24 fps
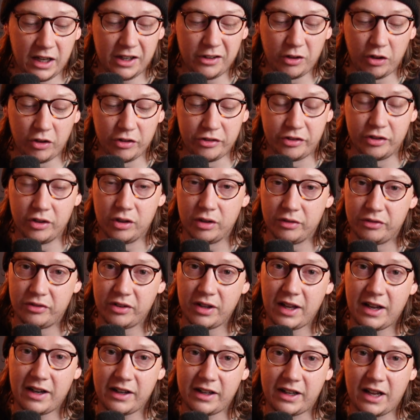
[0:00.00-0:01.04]
And also,
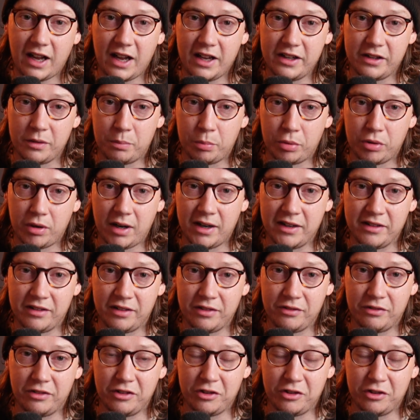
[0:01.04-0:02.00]
for that kind of price,